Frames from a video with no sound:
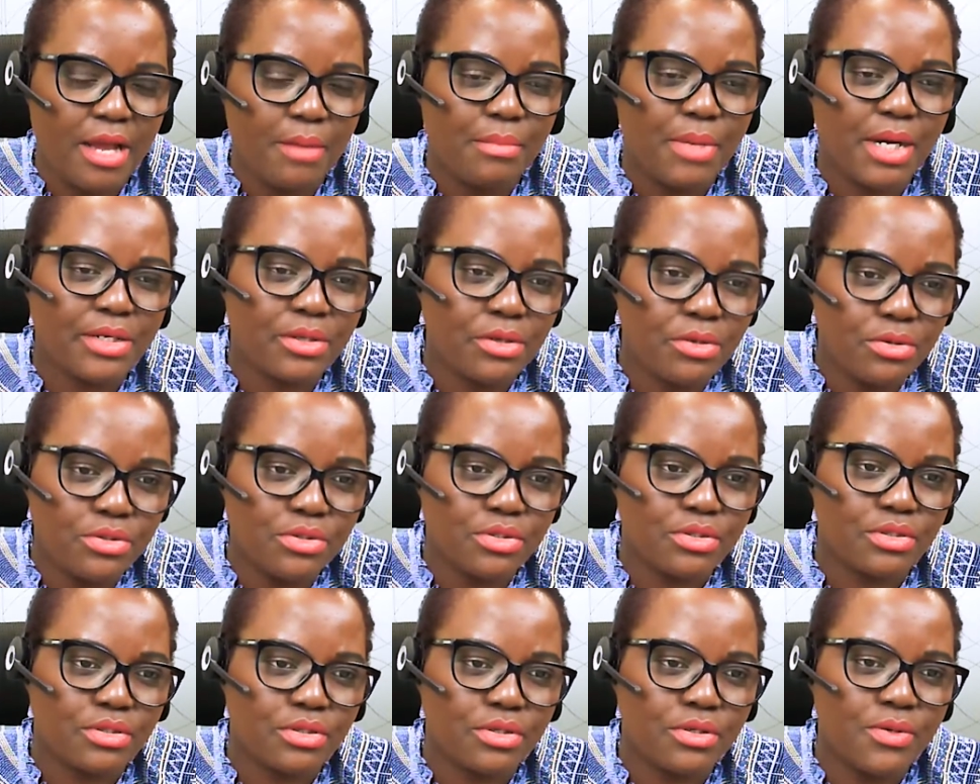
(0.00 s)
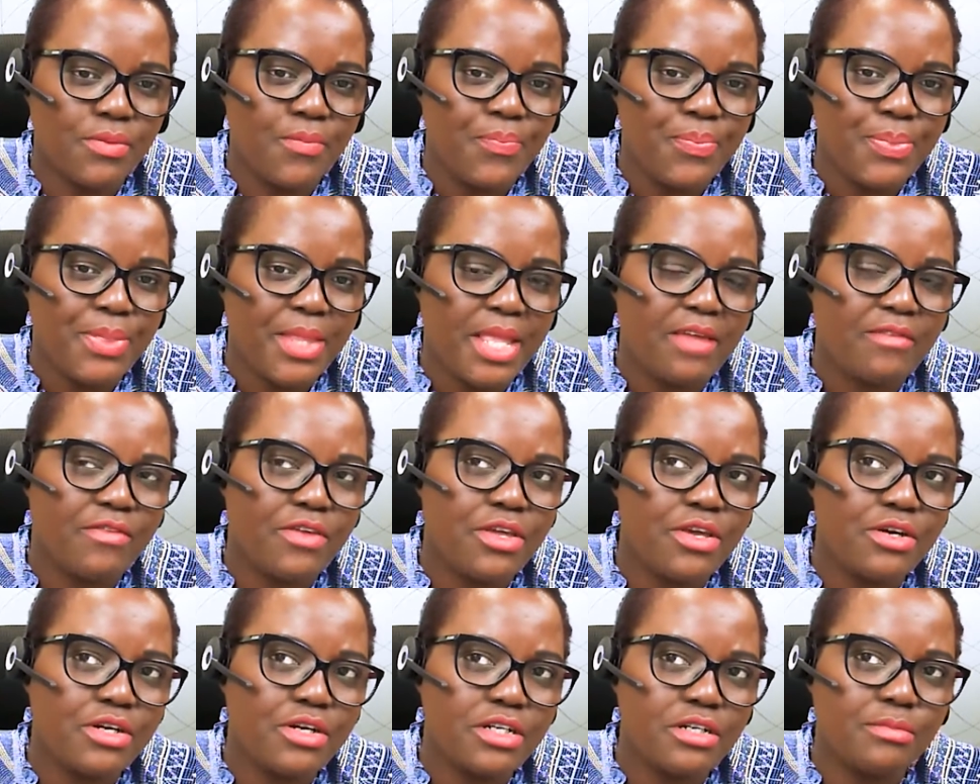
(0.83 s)
But also, if
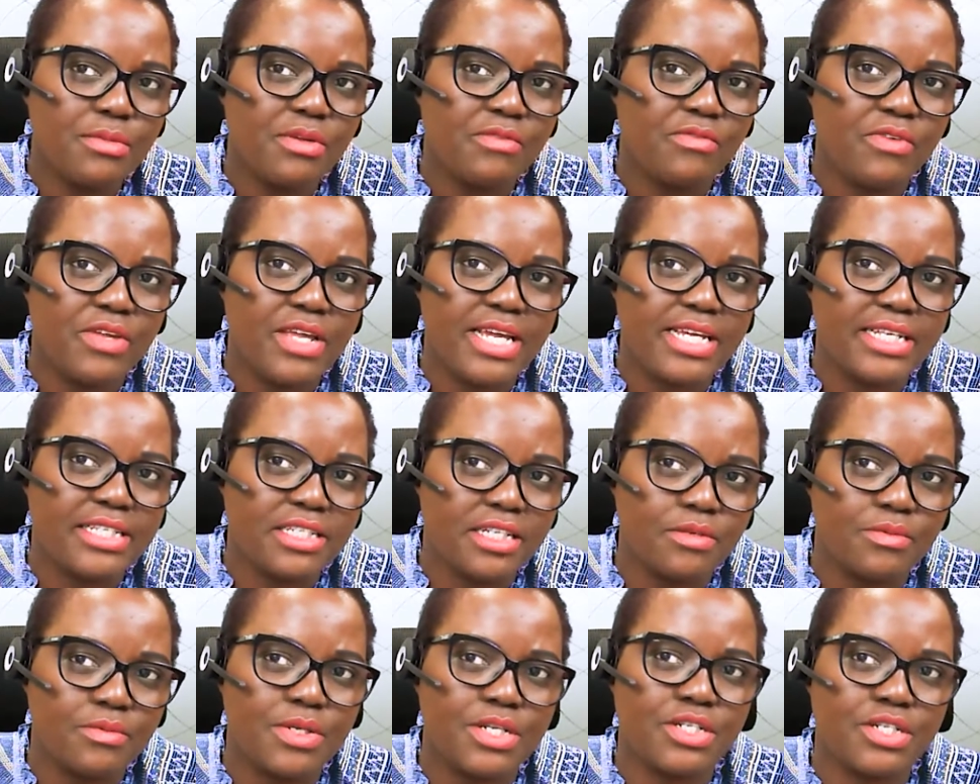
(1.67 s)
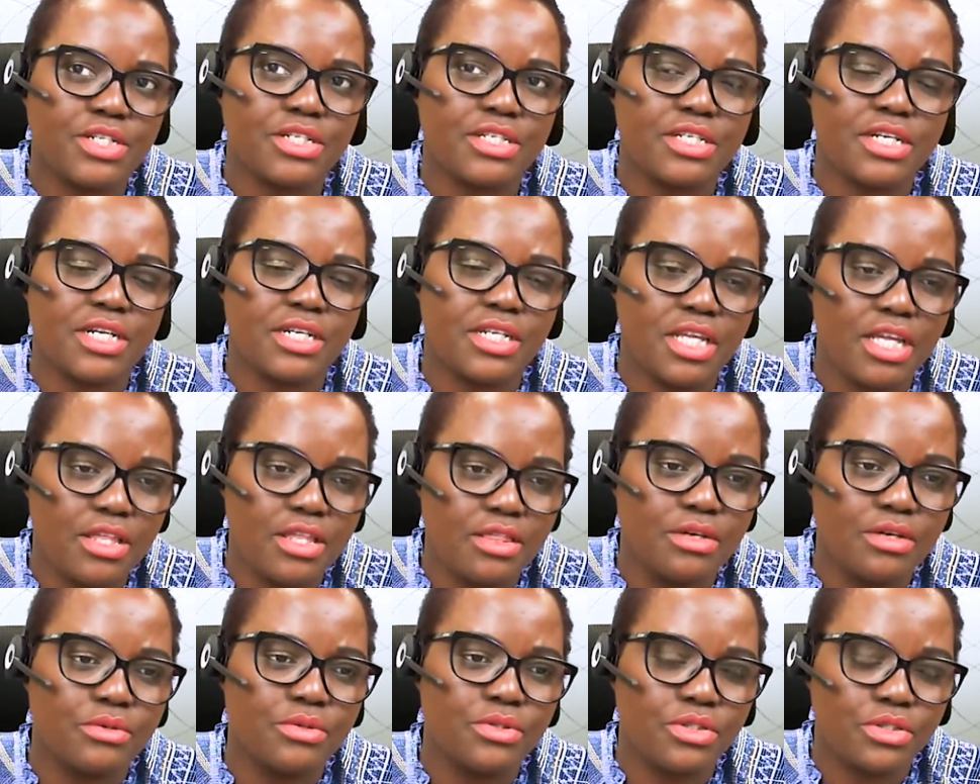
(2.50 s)
you're going to be VAT registered in
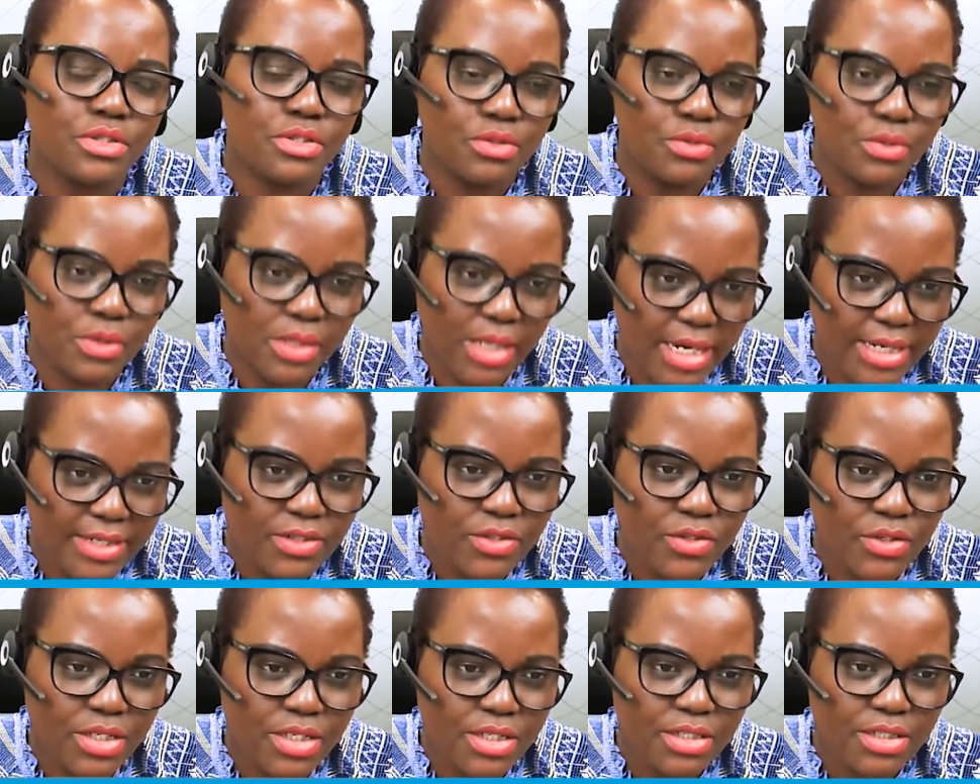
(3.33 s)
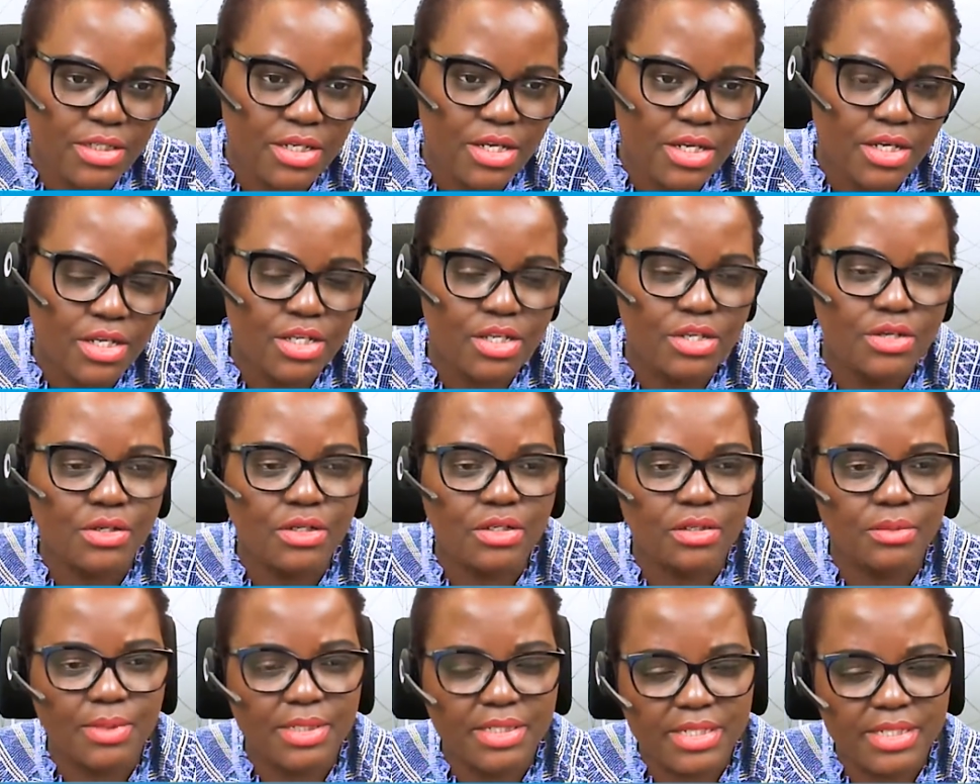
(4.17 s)
those 2 countries, you're
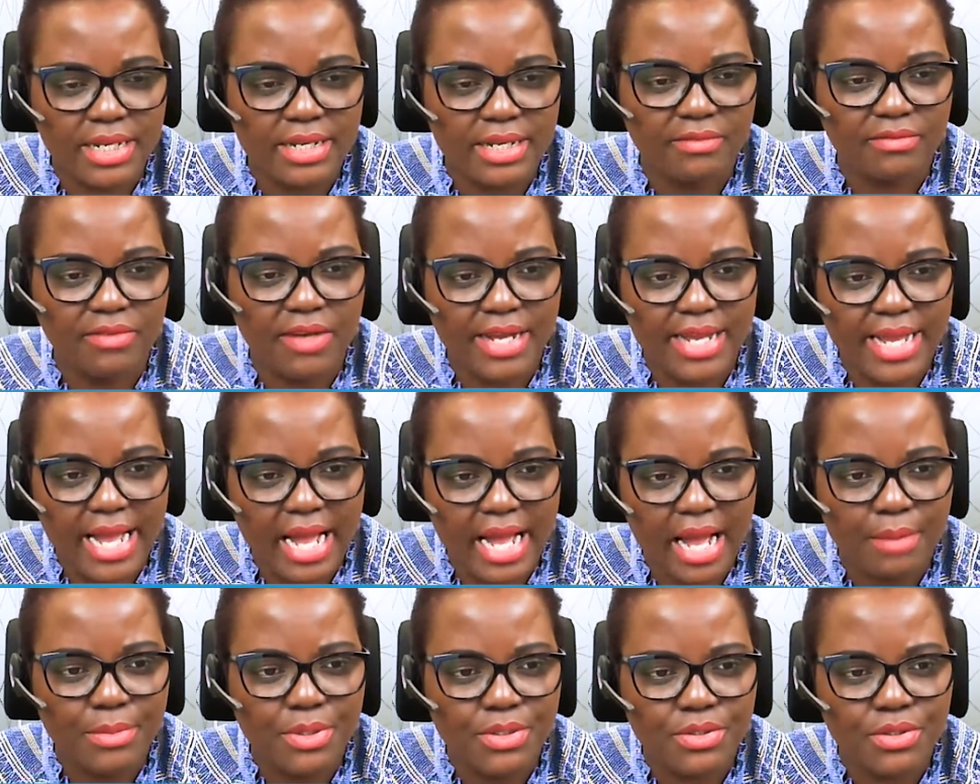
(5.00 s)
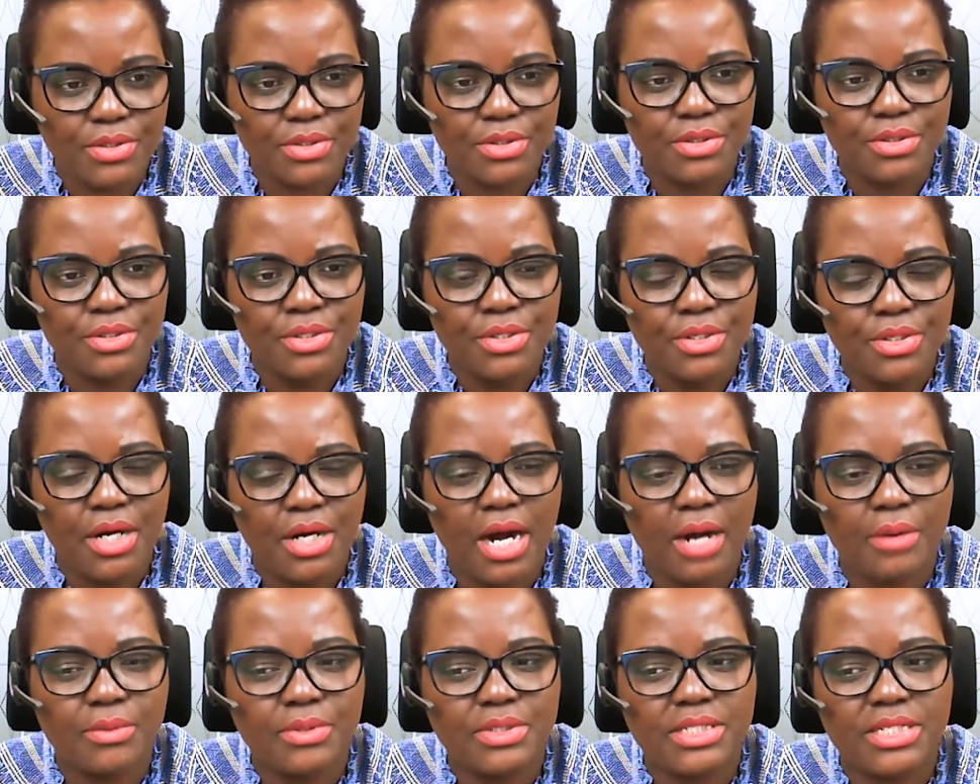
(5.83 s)
going to be selling via Amazon,
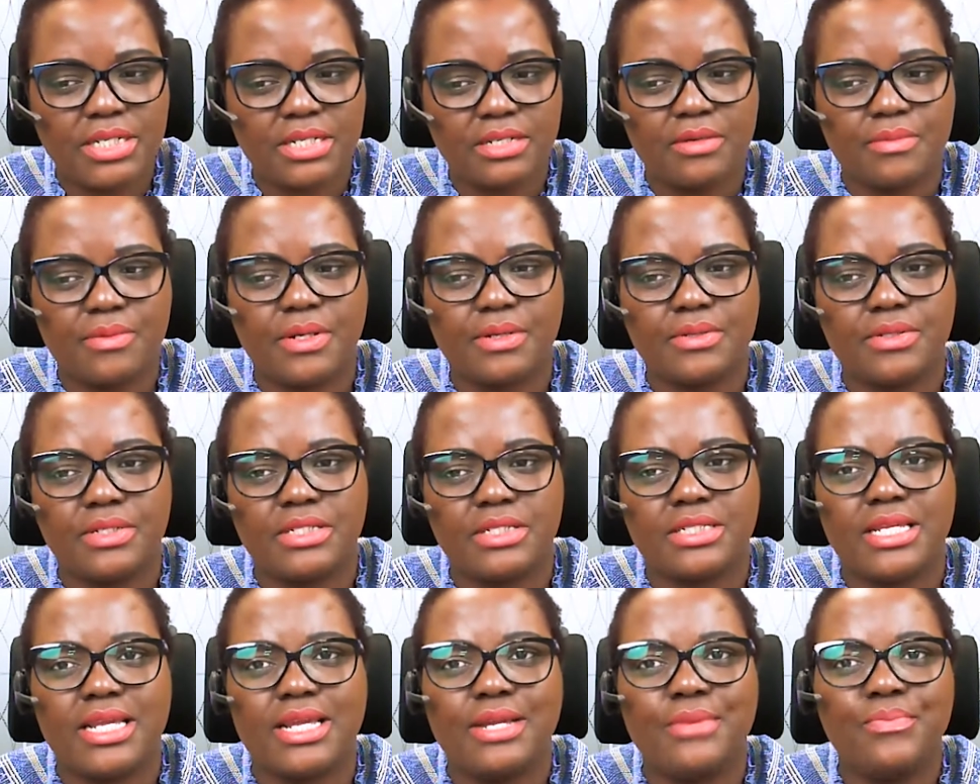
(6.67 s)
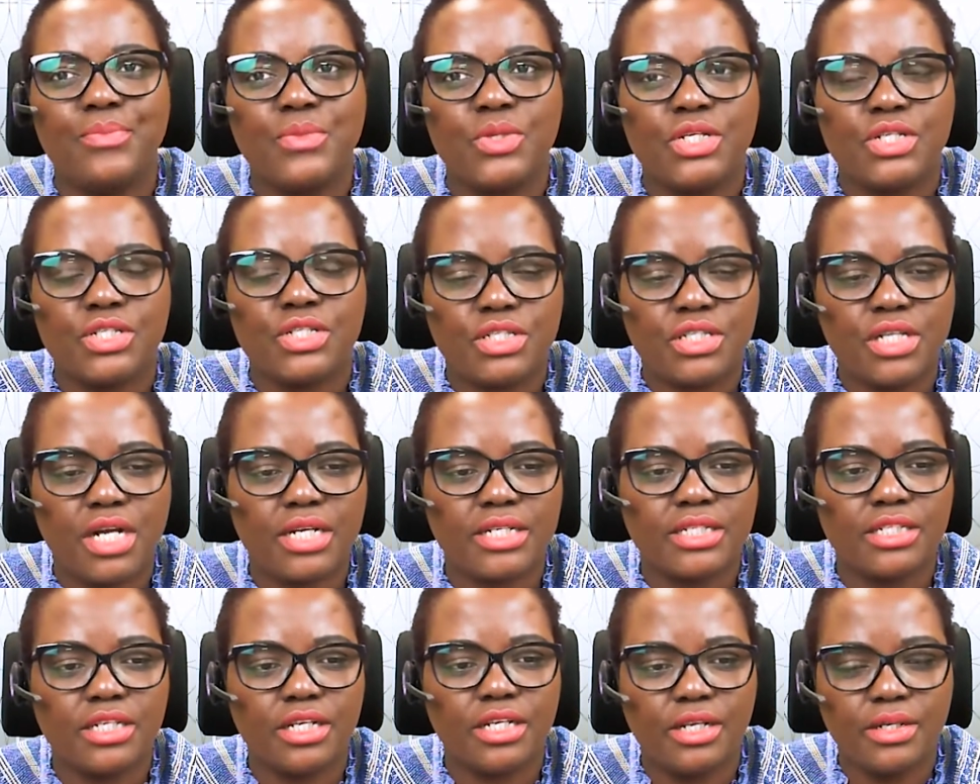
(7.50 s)
I would turn around and say,
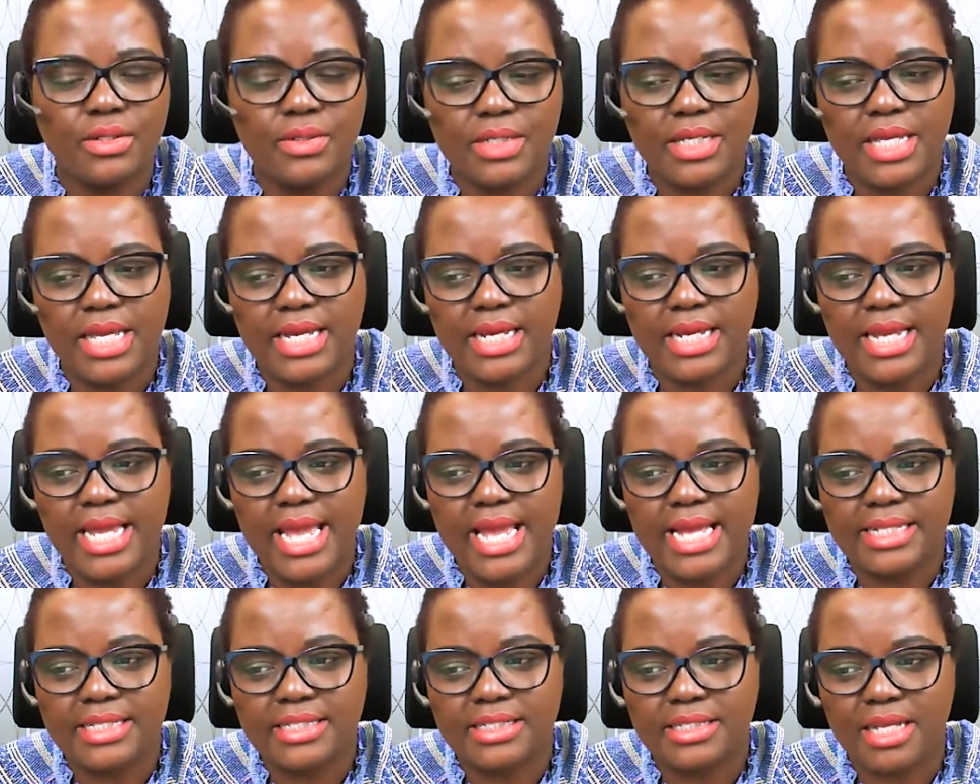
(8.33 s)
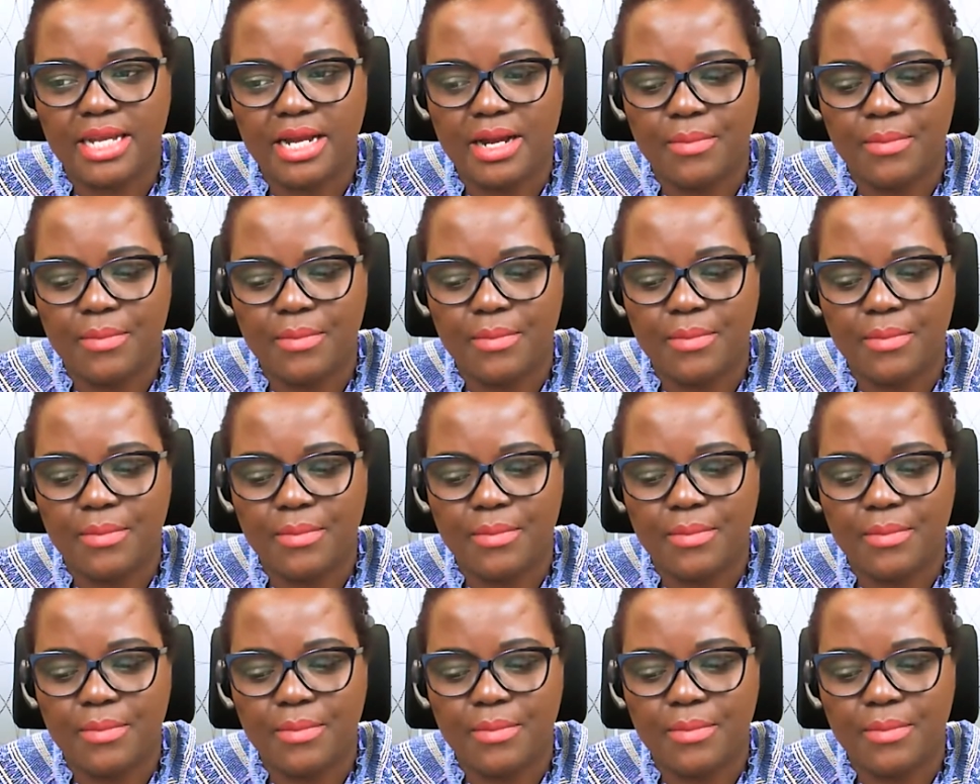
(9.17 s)
start looking at